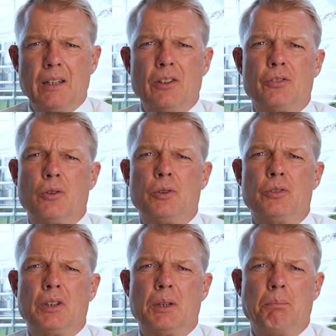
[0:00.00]
So
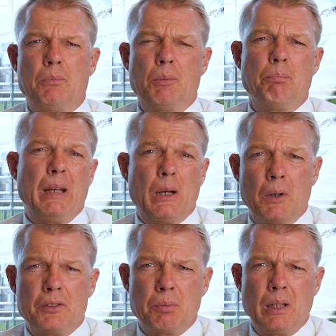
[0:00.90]
those are the big
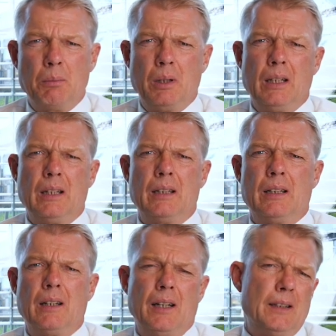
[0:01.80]
ones maybe,
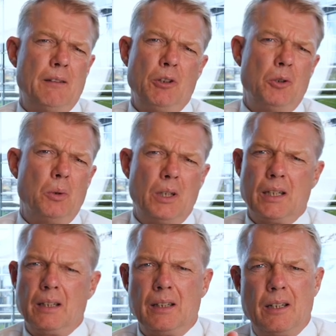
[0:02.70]
and then we do
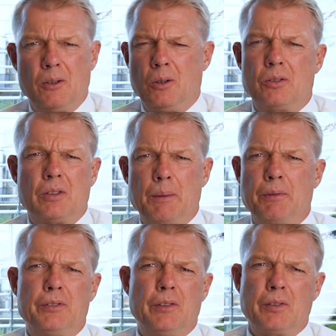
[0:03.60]
here and there all type
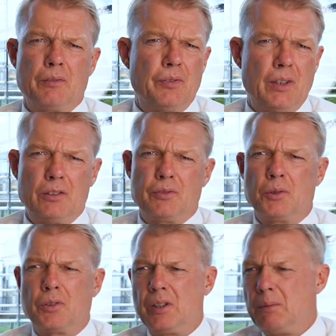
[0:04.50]
of different things
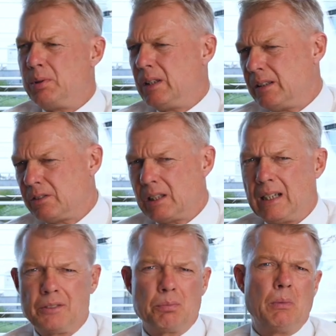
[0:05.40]
for 3PLs,
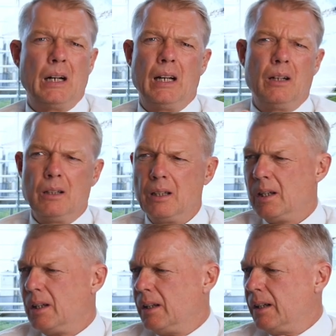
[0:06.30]
last mile,
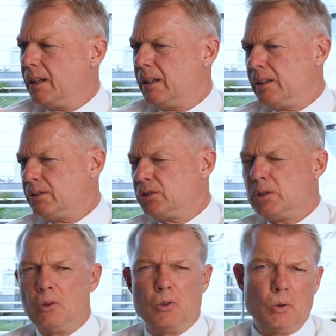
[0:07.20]

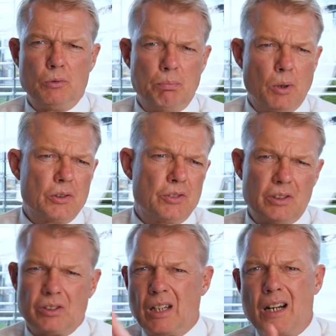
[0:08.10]
showrooms,
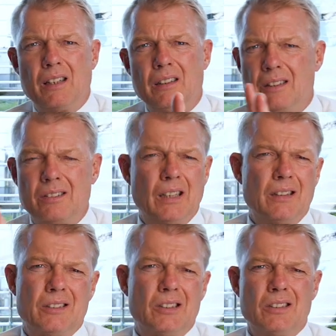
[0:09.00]
boxes, R&D
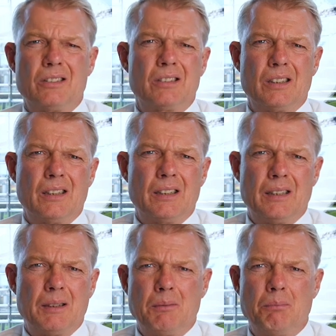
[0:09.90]
centers,
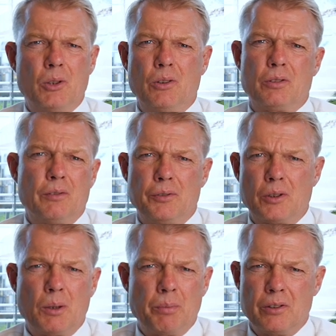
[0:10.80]
but also for
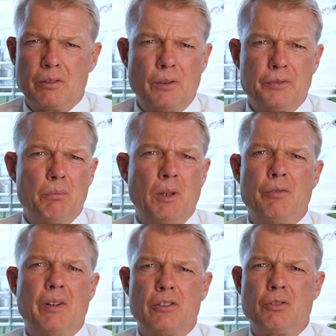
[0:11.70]
companies involved in
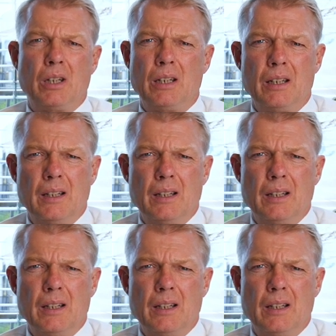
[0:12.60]
manufacturing.